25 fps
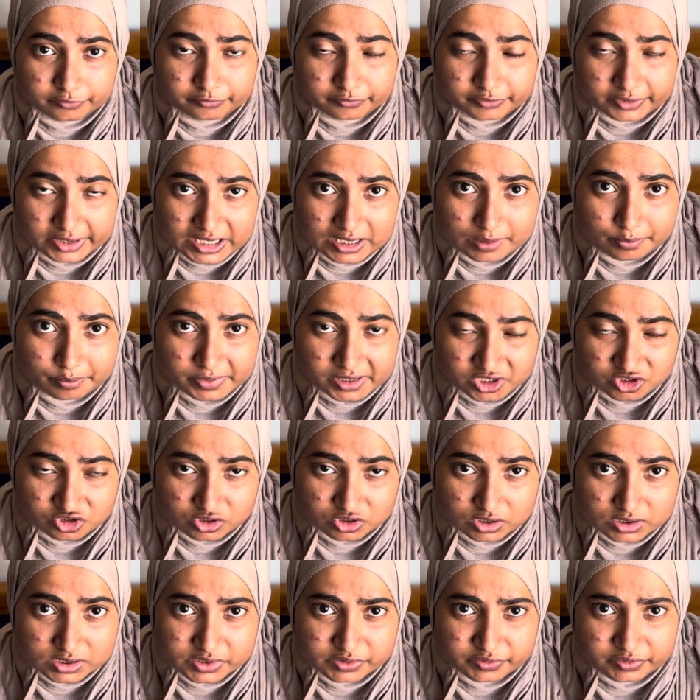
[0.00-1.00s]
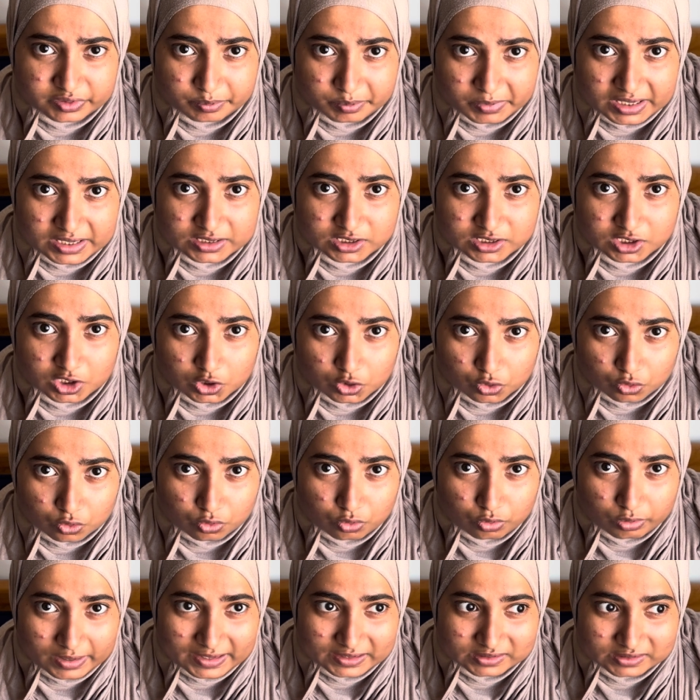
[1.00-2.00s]
frail patients remained
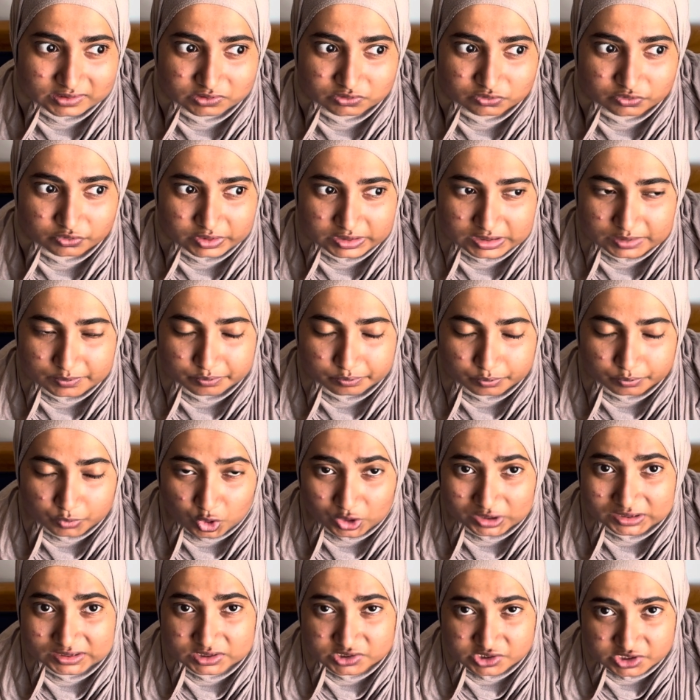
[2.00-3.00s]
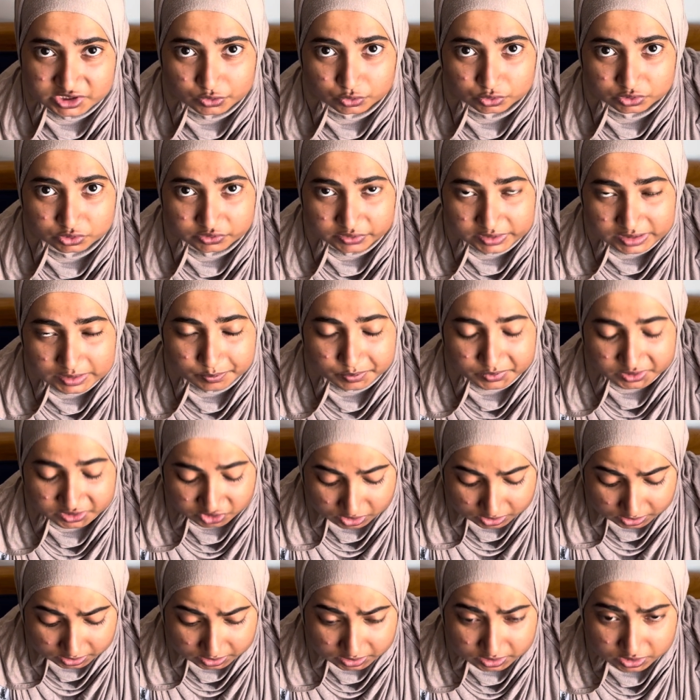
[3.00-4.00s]
low at
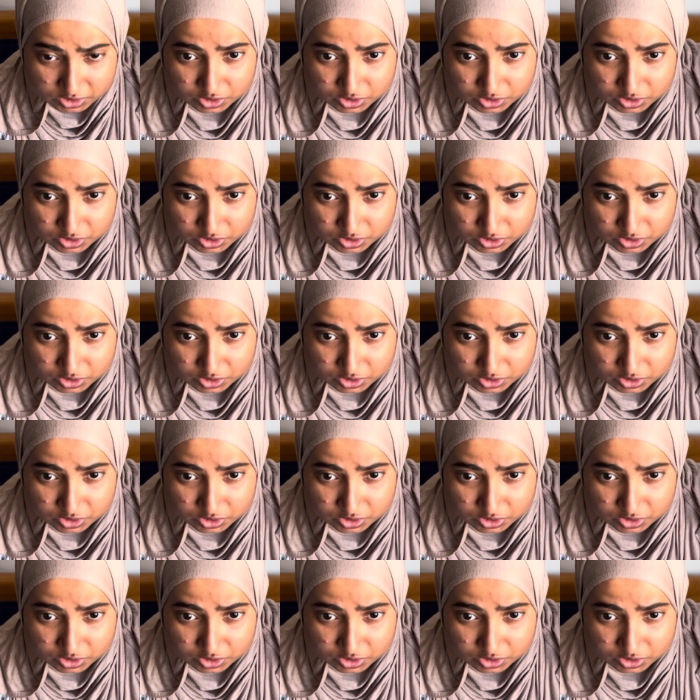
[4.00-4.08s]
3.03%,